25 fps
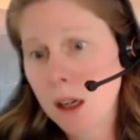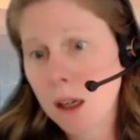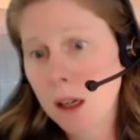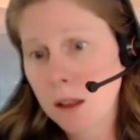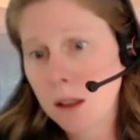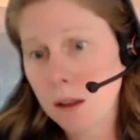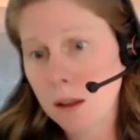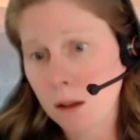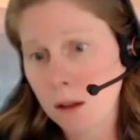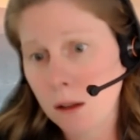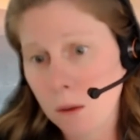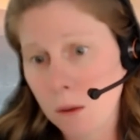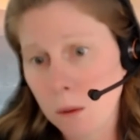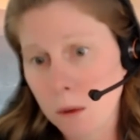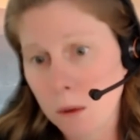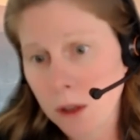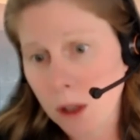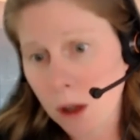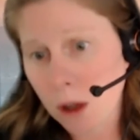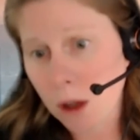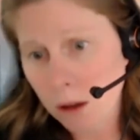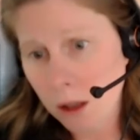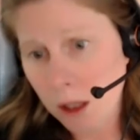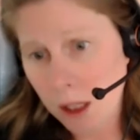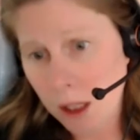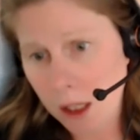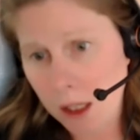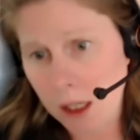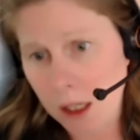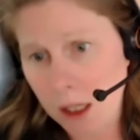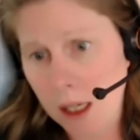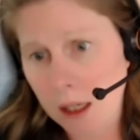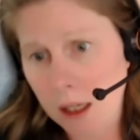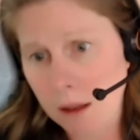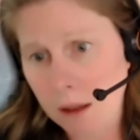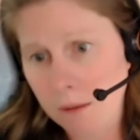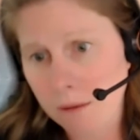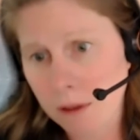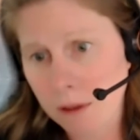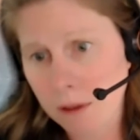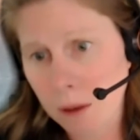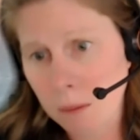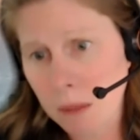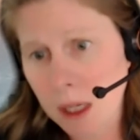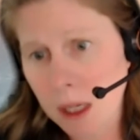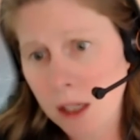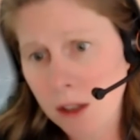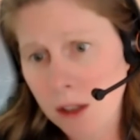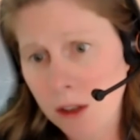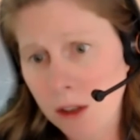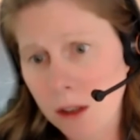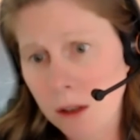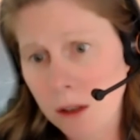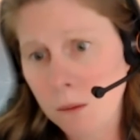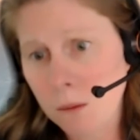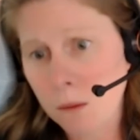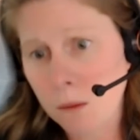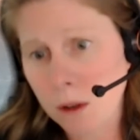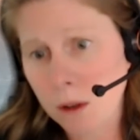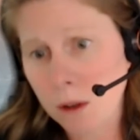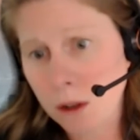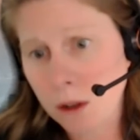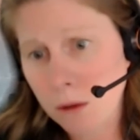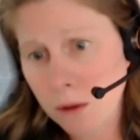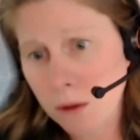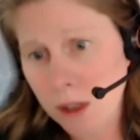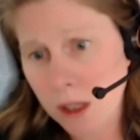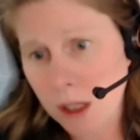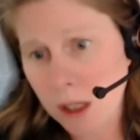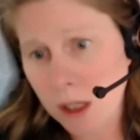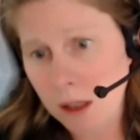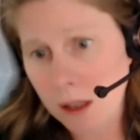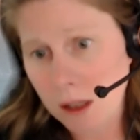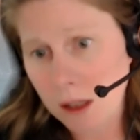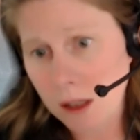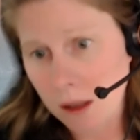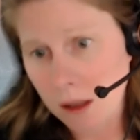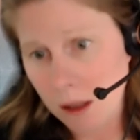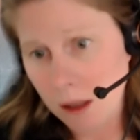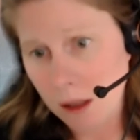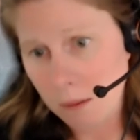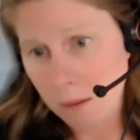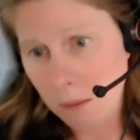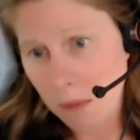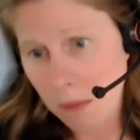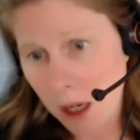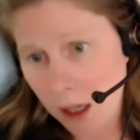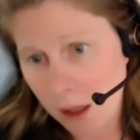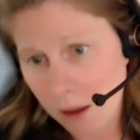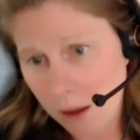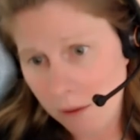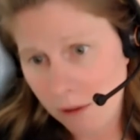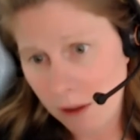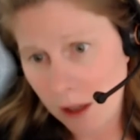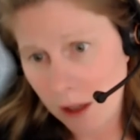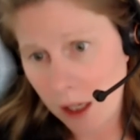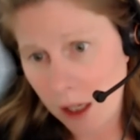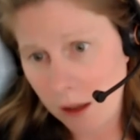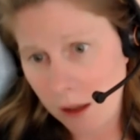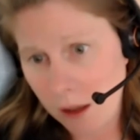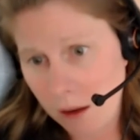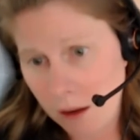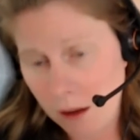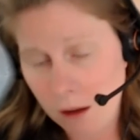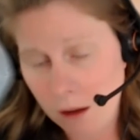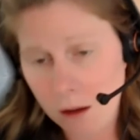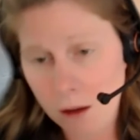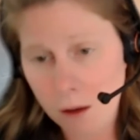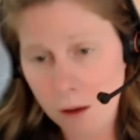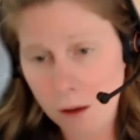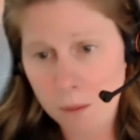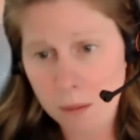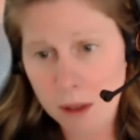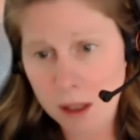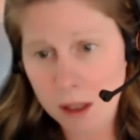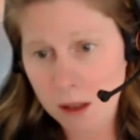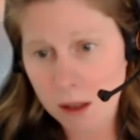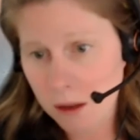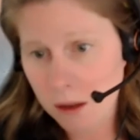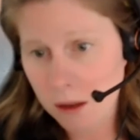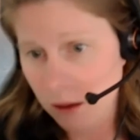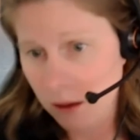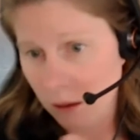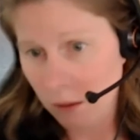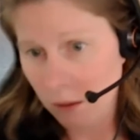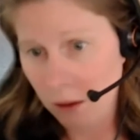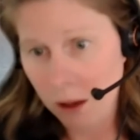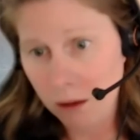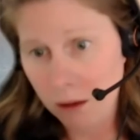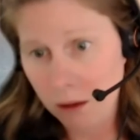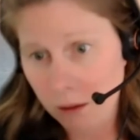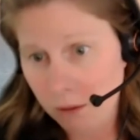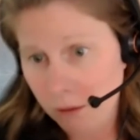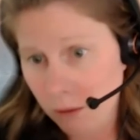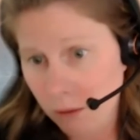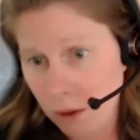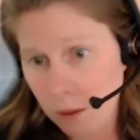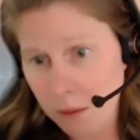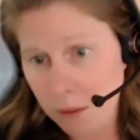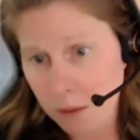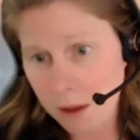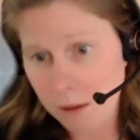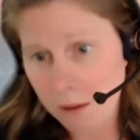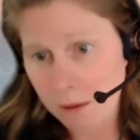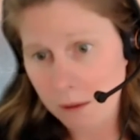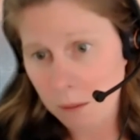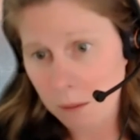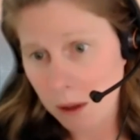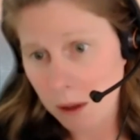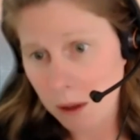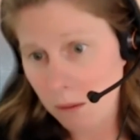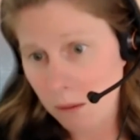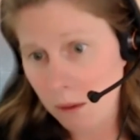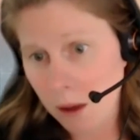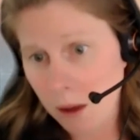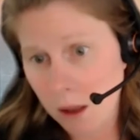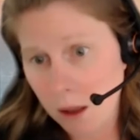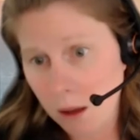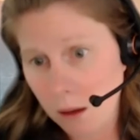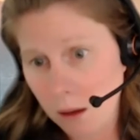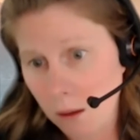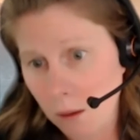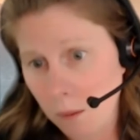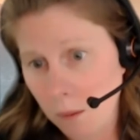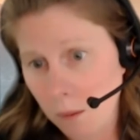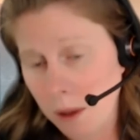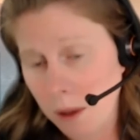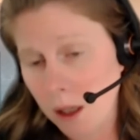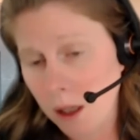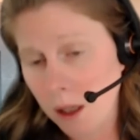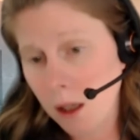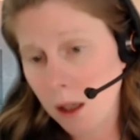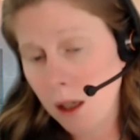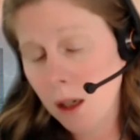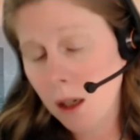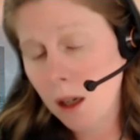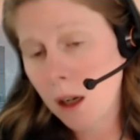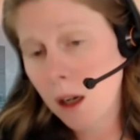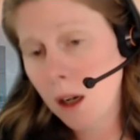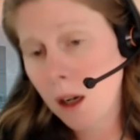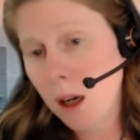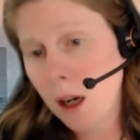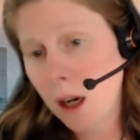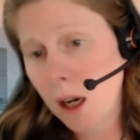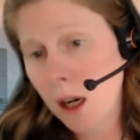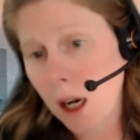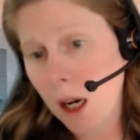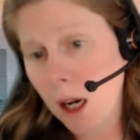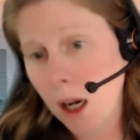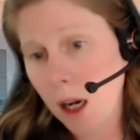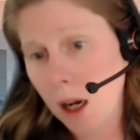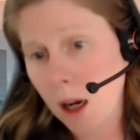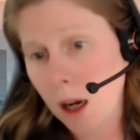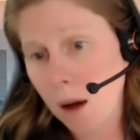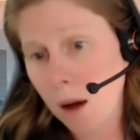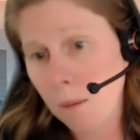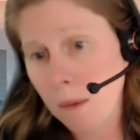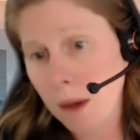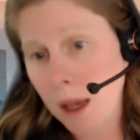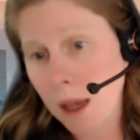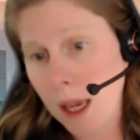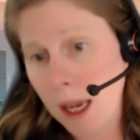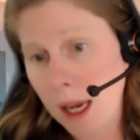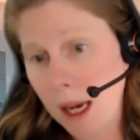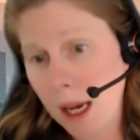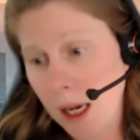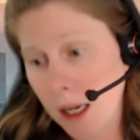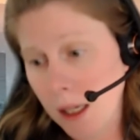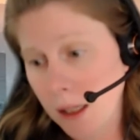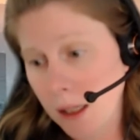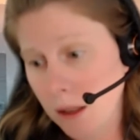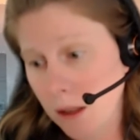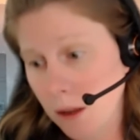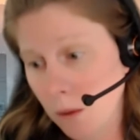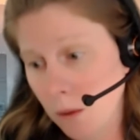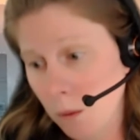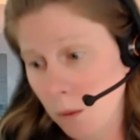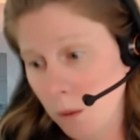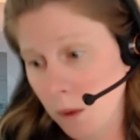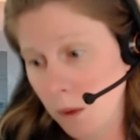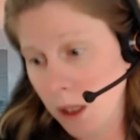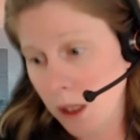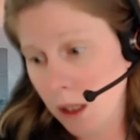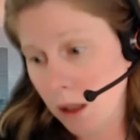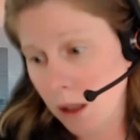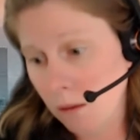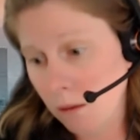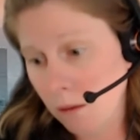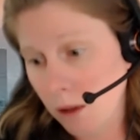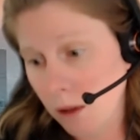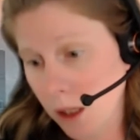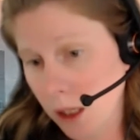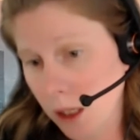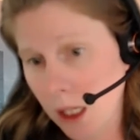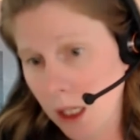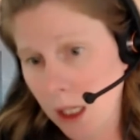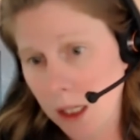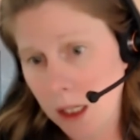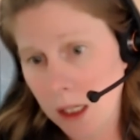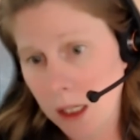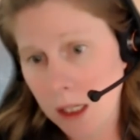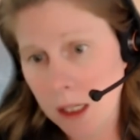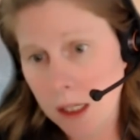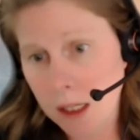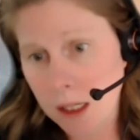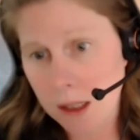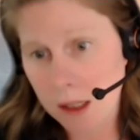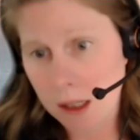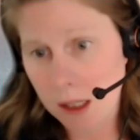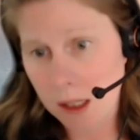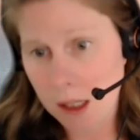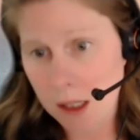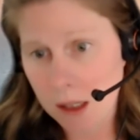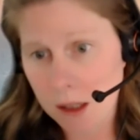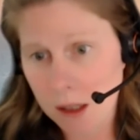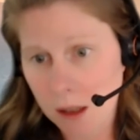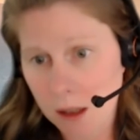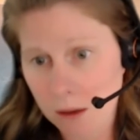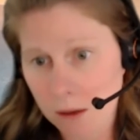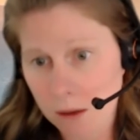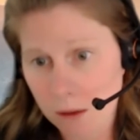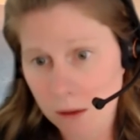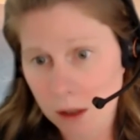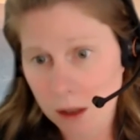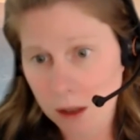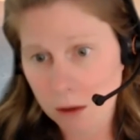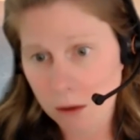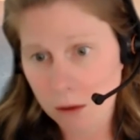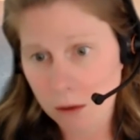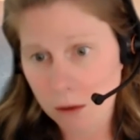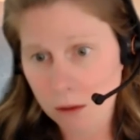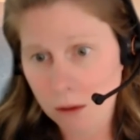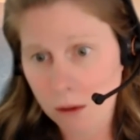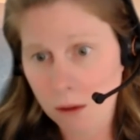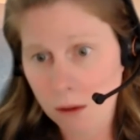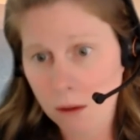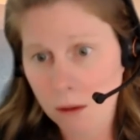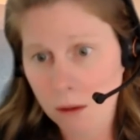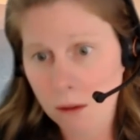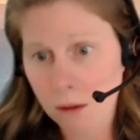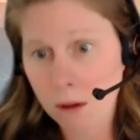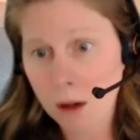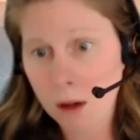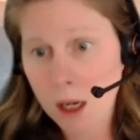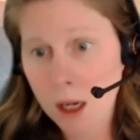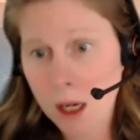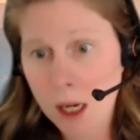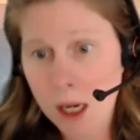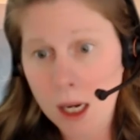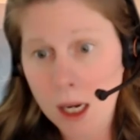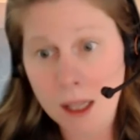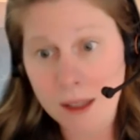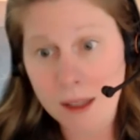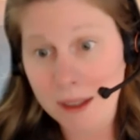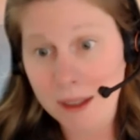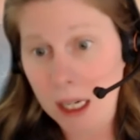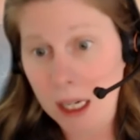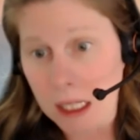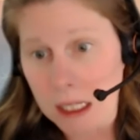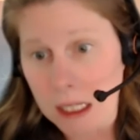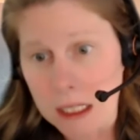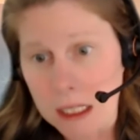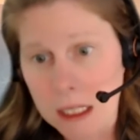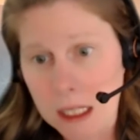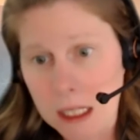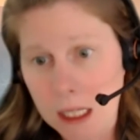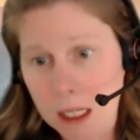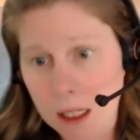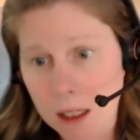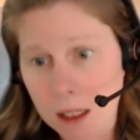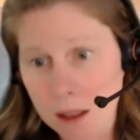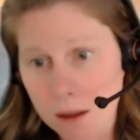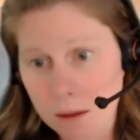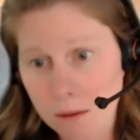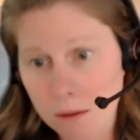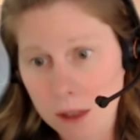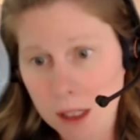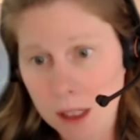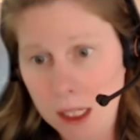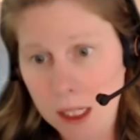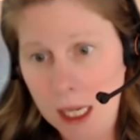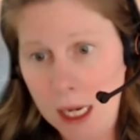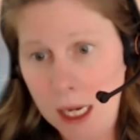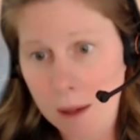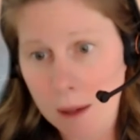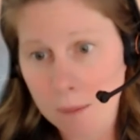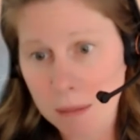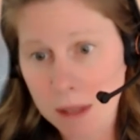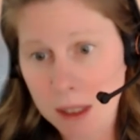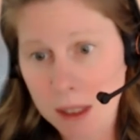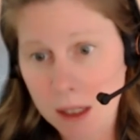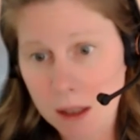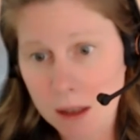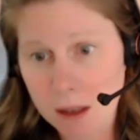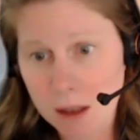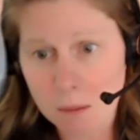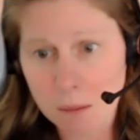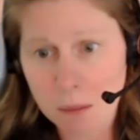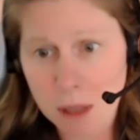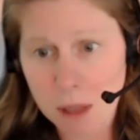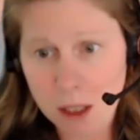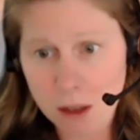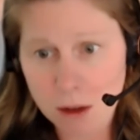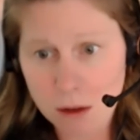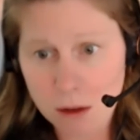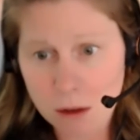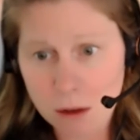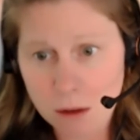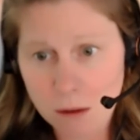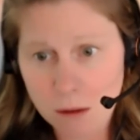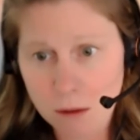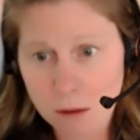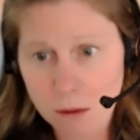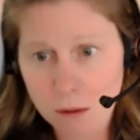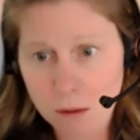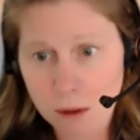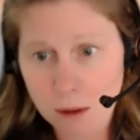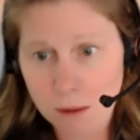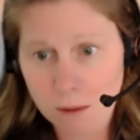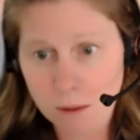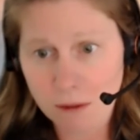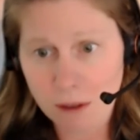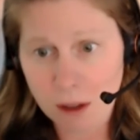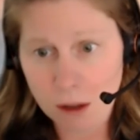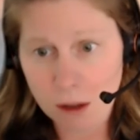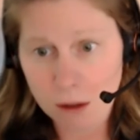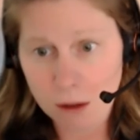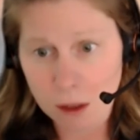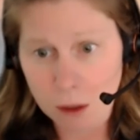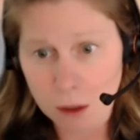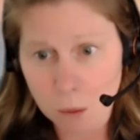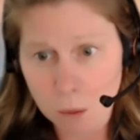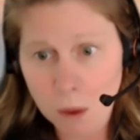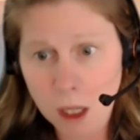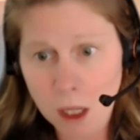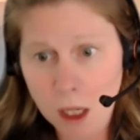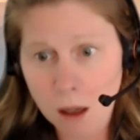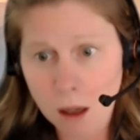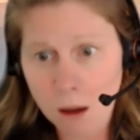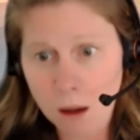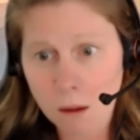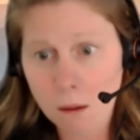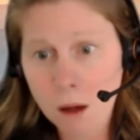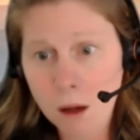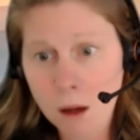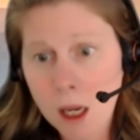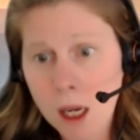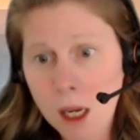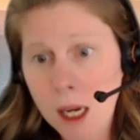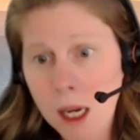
we're targeting that inflammation, we're using disease modifying therapies, so other forms of immune therapy, and we can really get the disease under control and not see any relapses, and patients are doing fairly well.